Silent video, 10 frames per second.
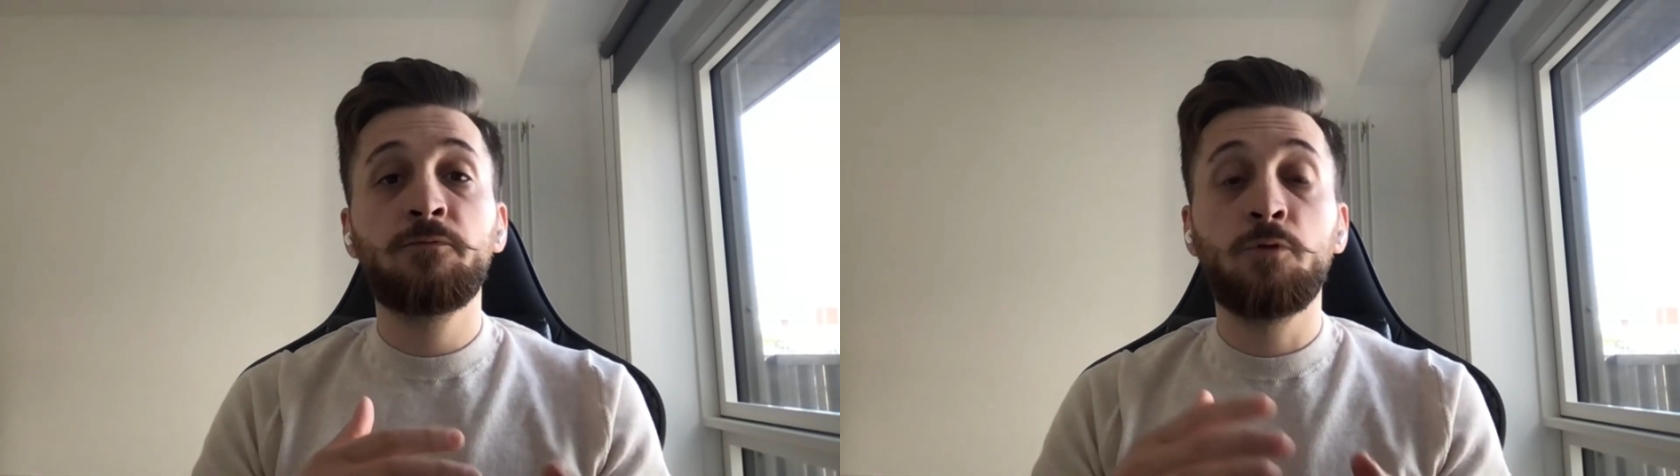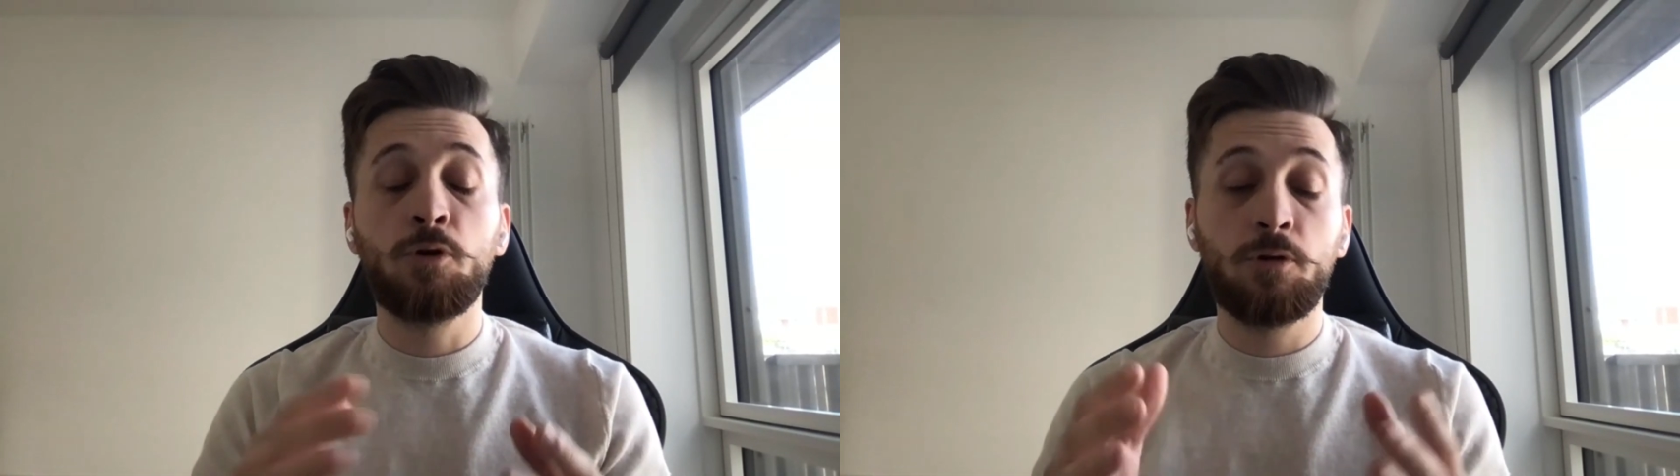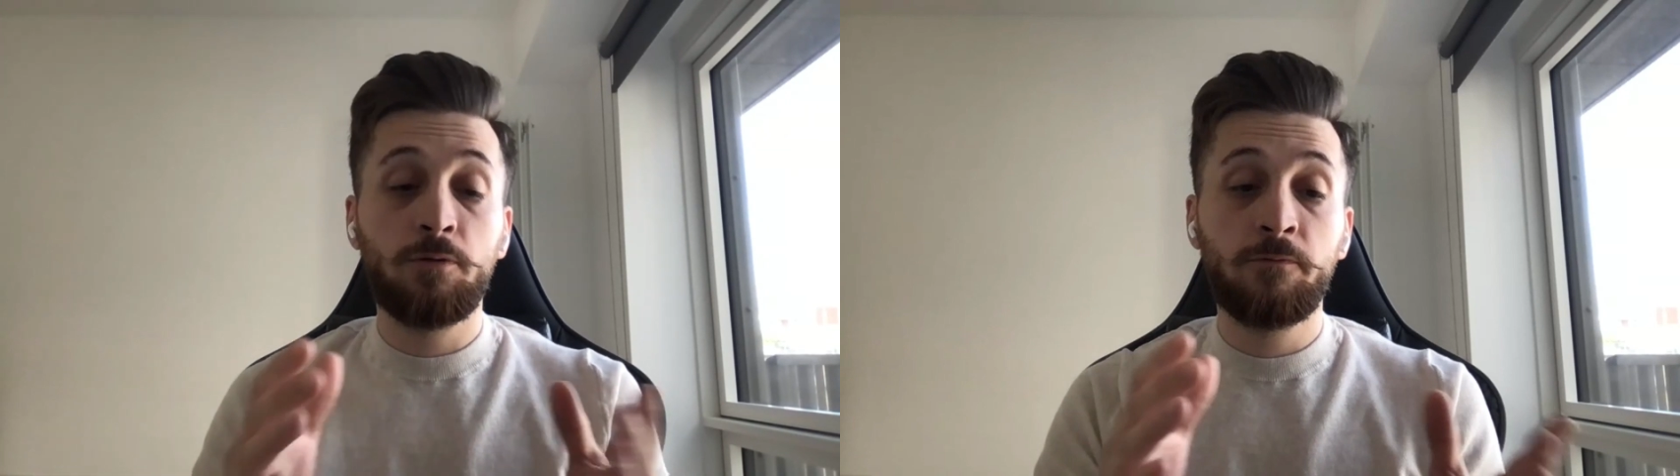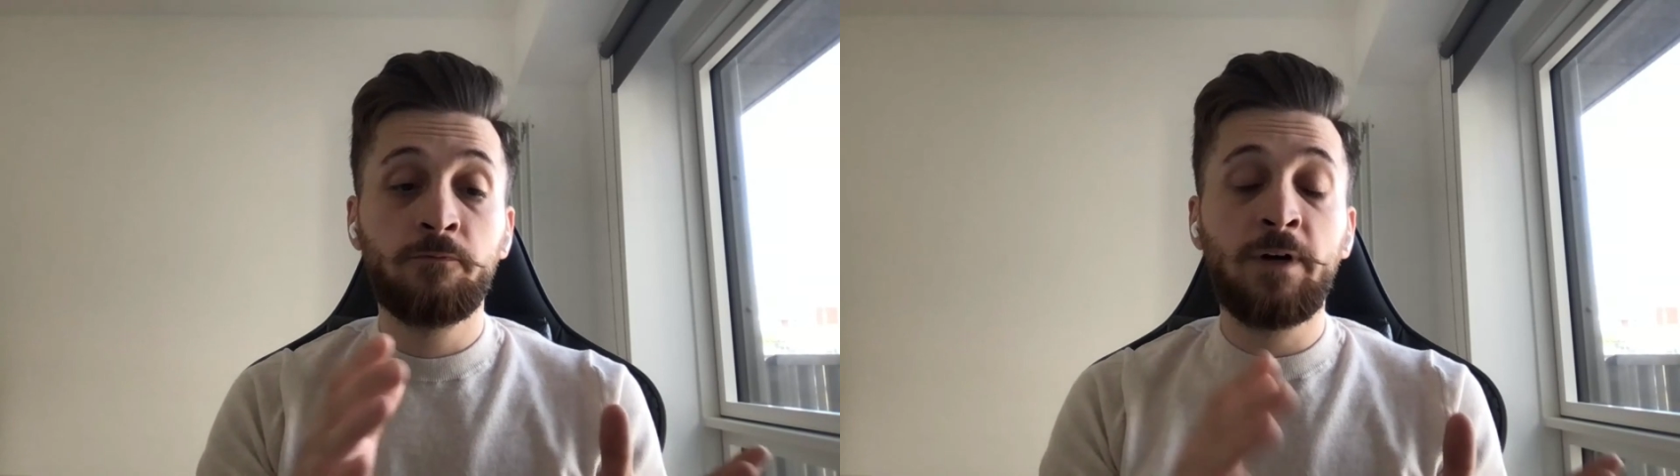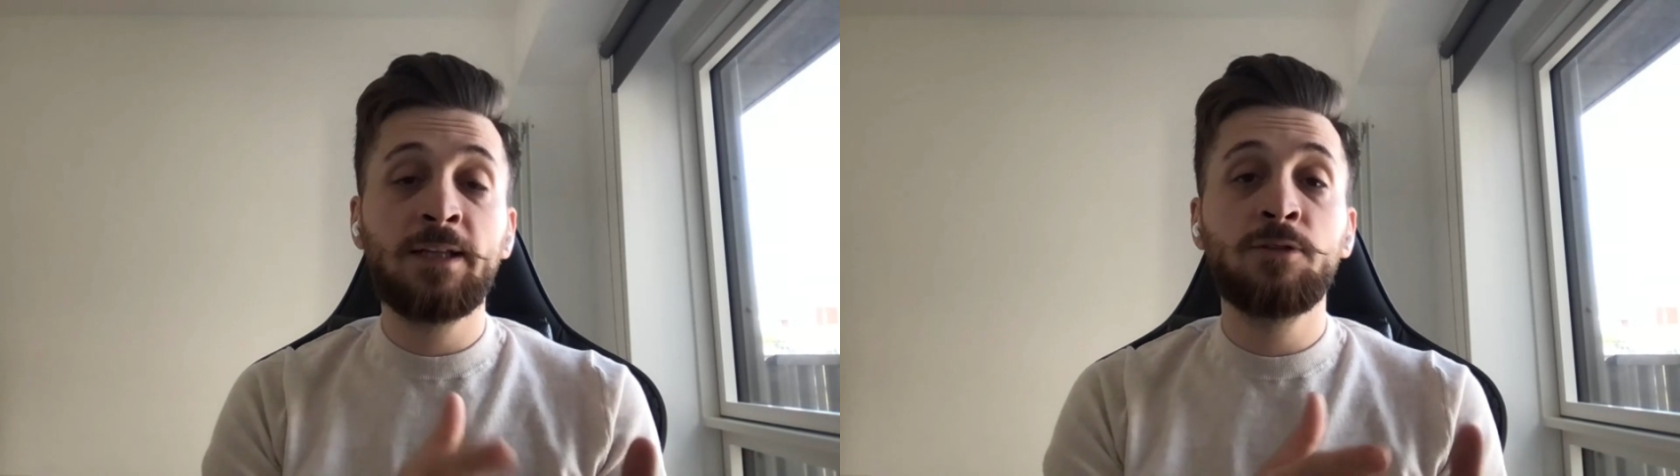for
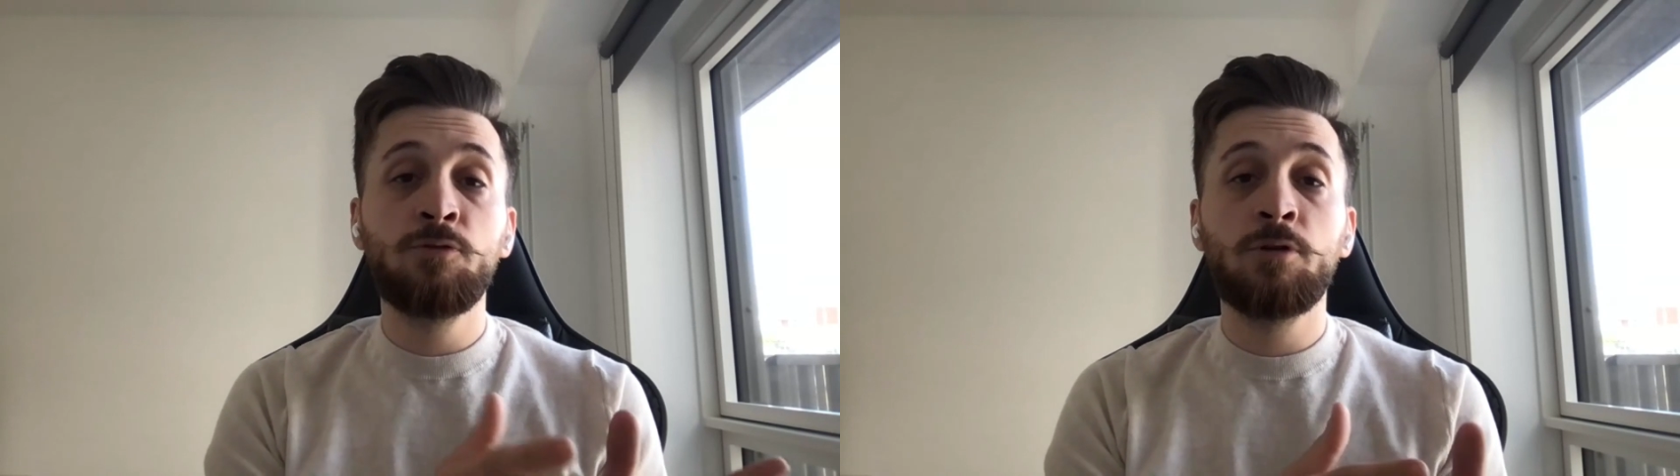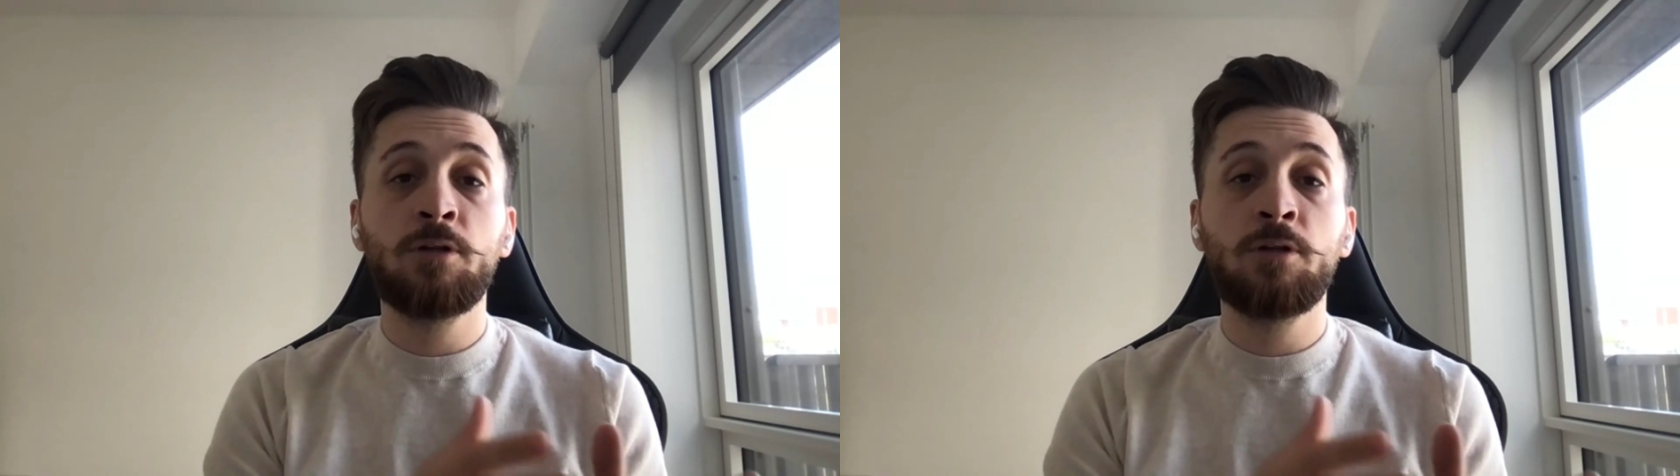when you